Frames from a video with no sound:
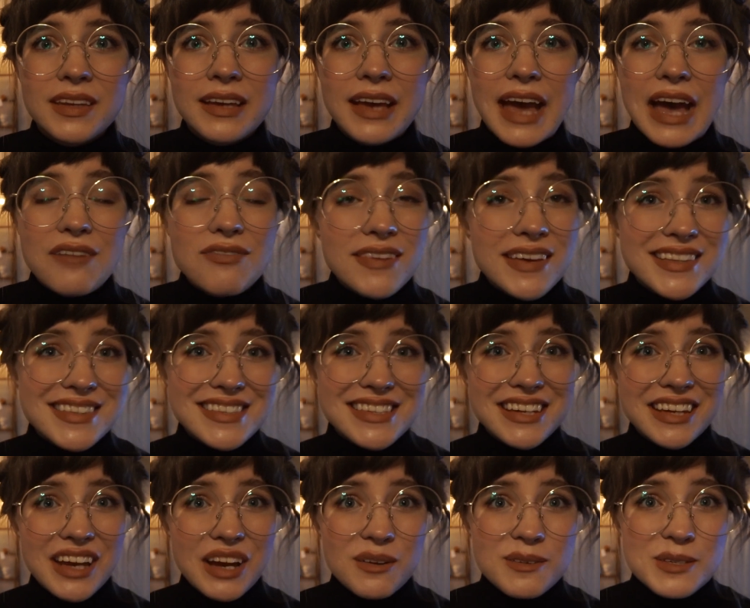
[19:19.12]
having it
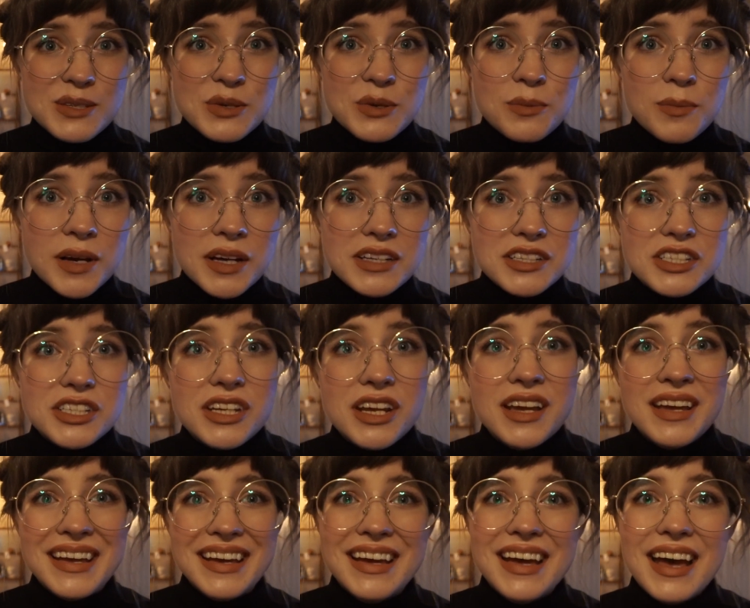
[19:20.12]
stick out too much,
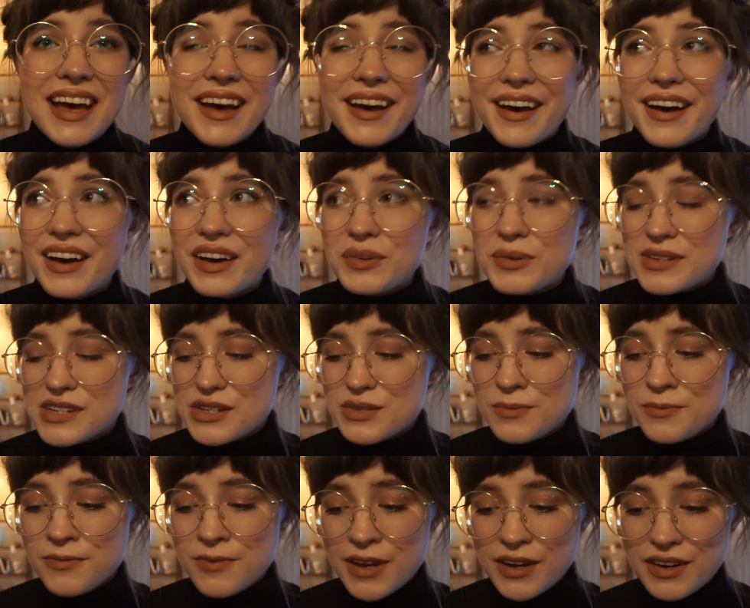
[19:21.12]
which is
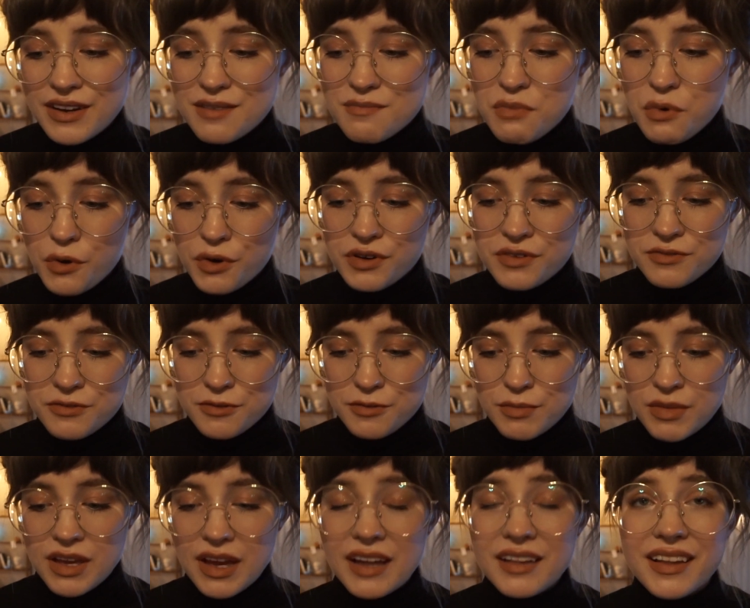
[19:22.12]
very important for
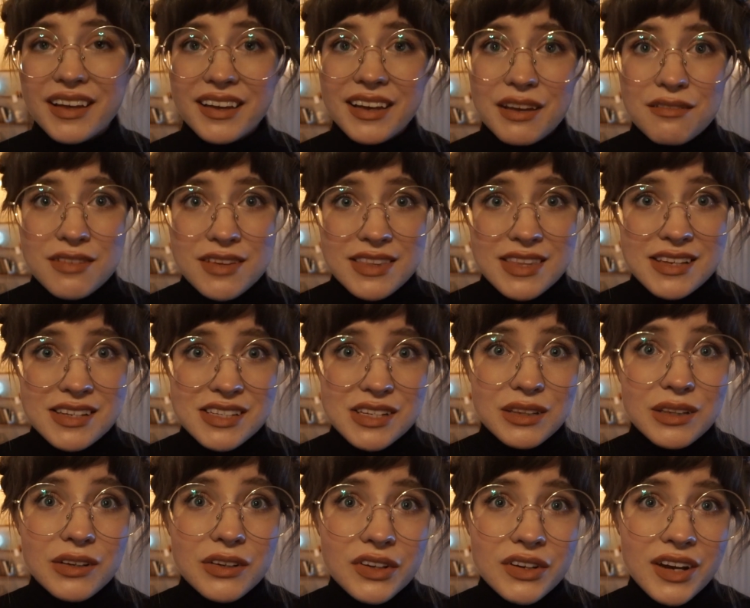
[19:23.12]
me. I like everything to
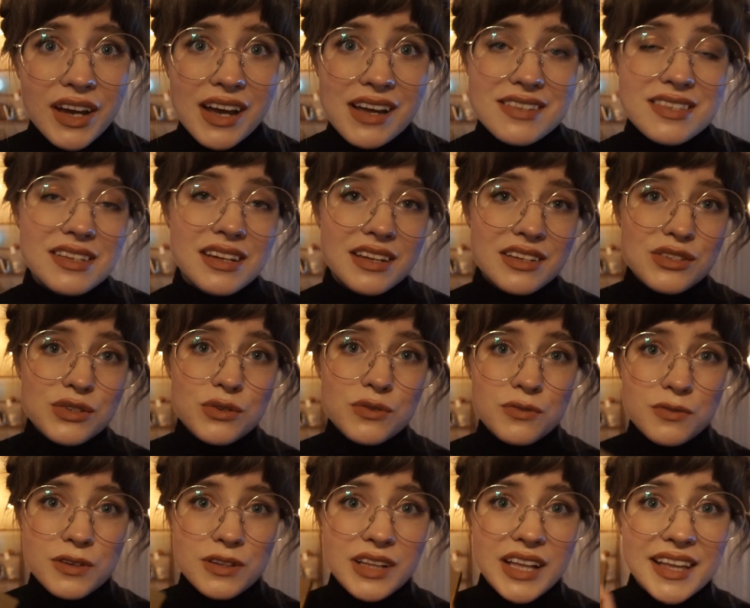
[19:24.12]
look nice, and I do
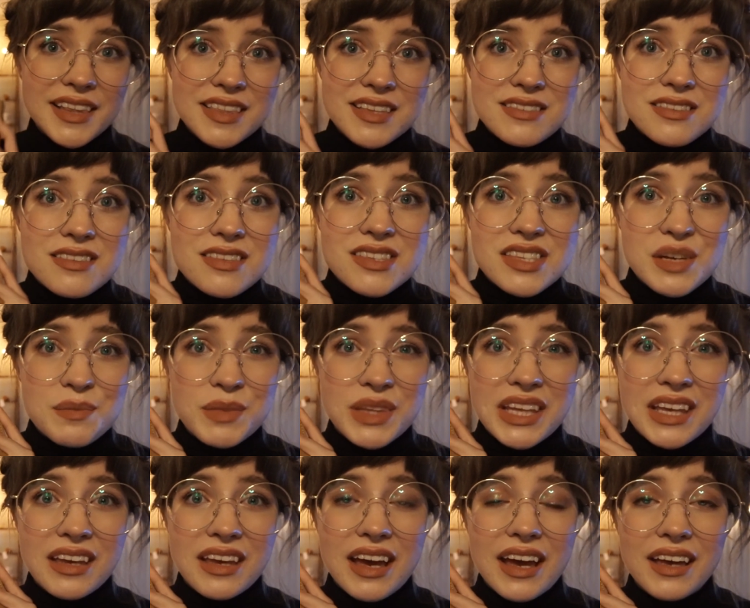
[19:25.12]
feel like this is
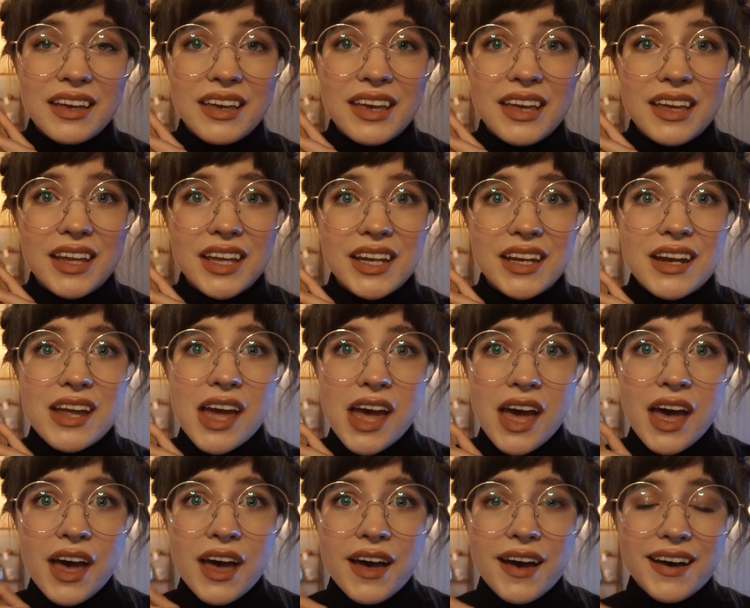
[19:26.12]
something I can
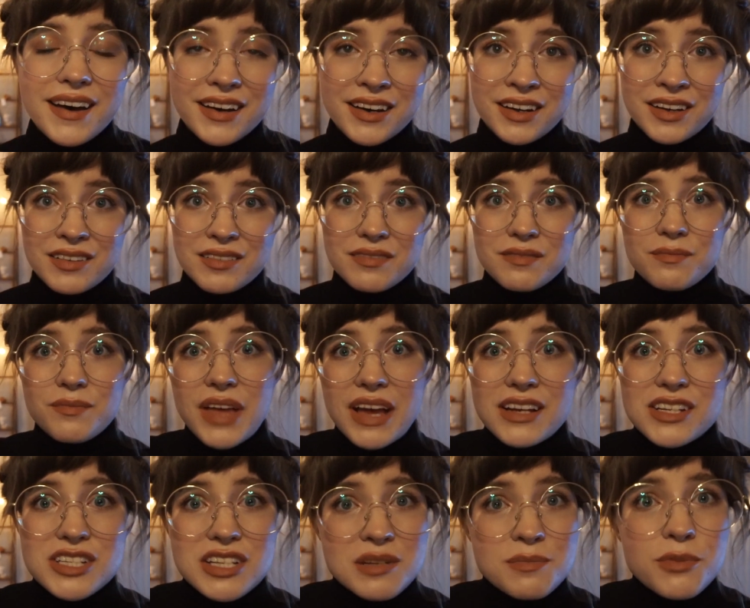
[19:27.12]

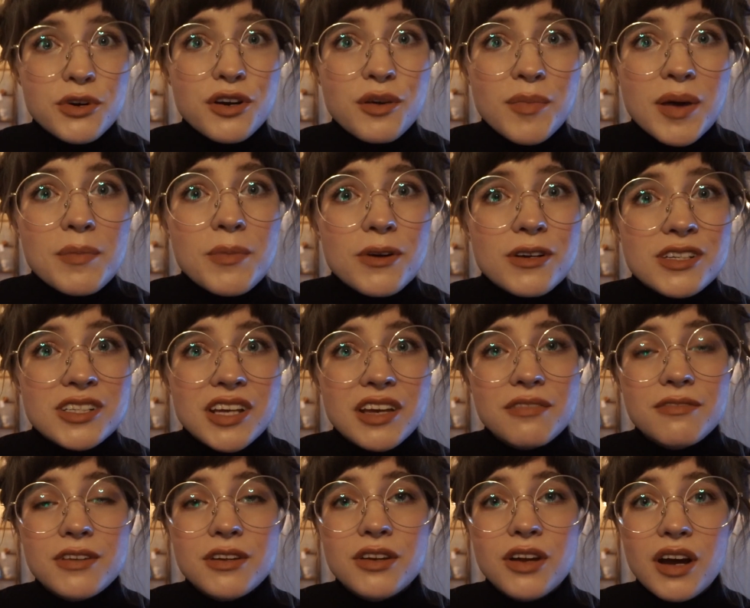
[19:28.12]
actually put on my
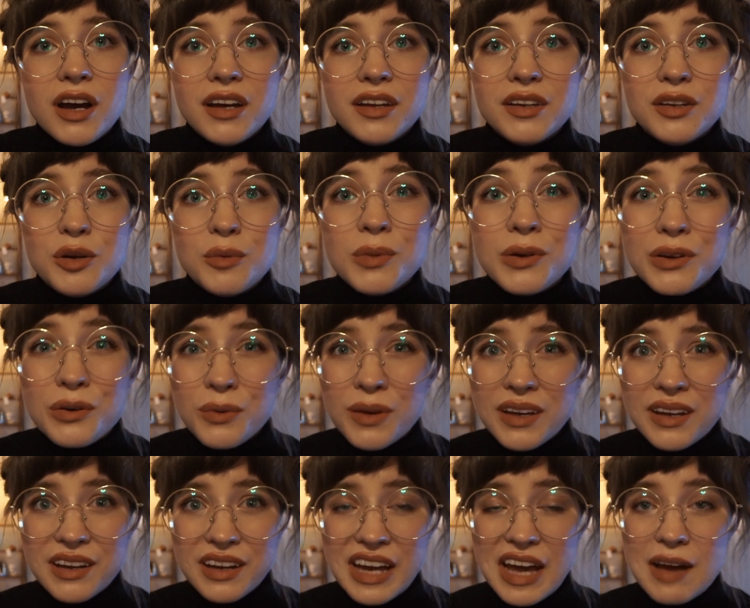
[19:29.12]
bookshelf and not, you know, put away
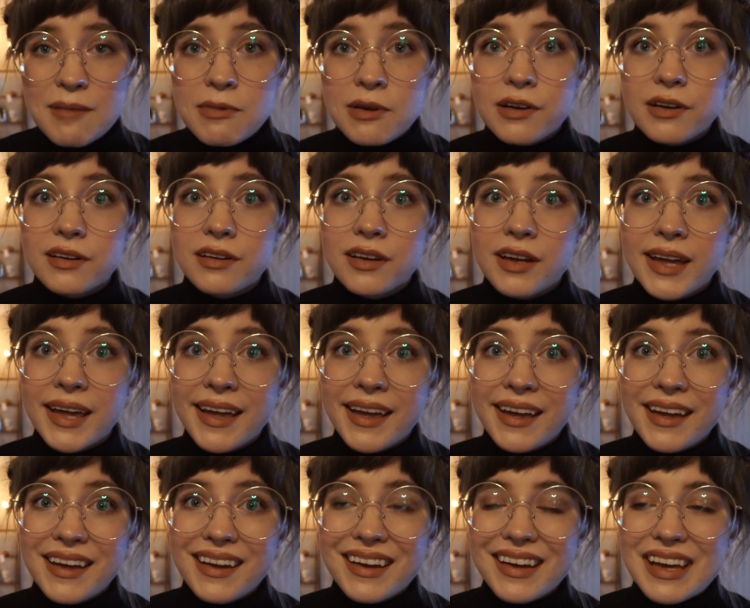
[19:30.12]
in a cupboard
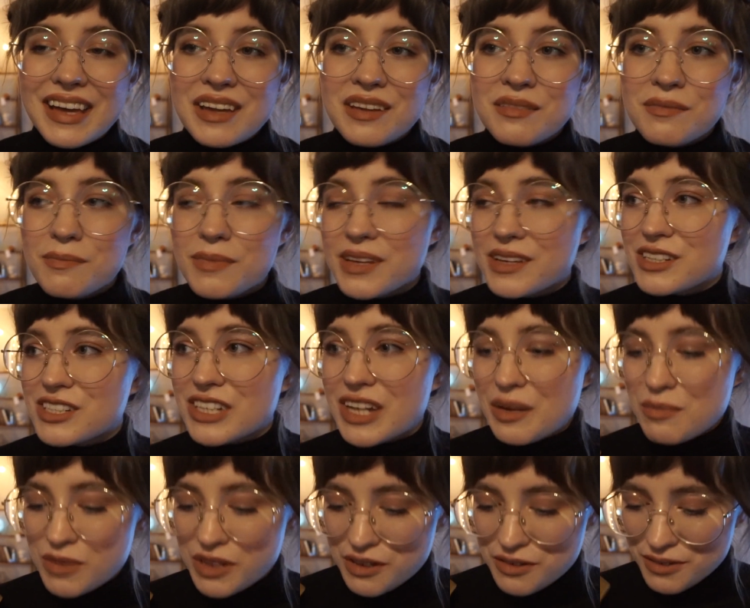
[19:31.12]
and be
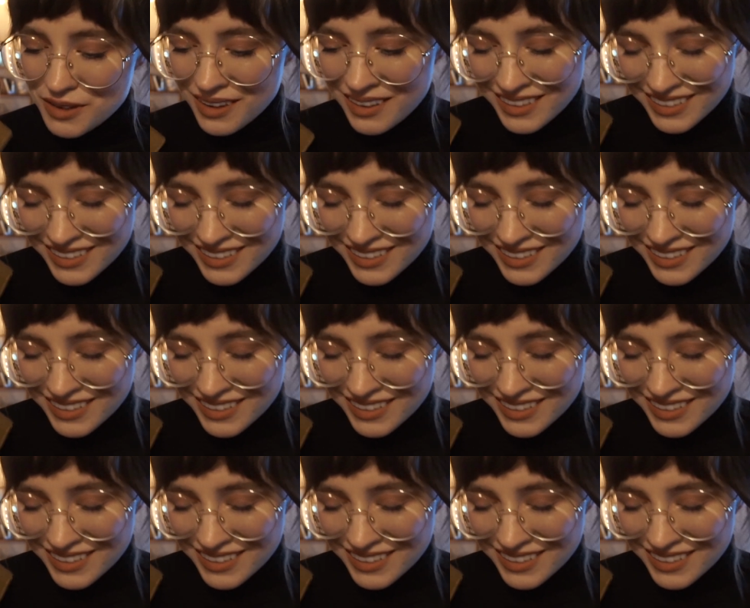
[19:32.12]
ashamed of.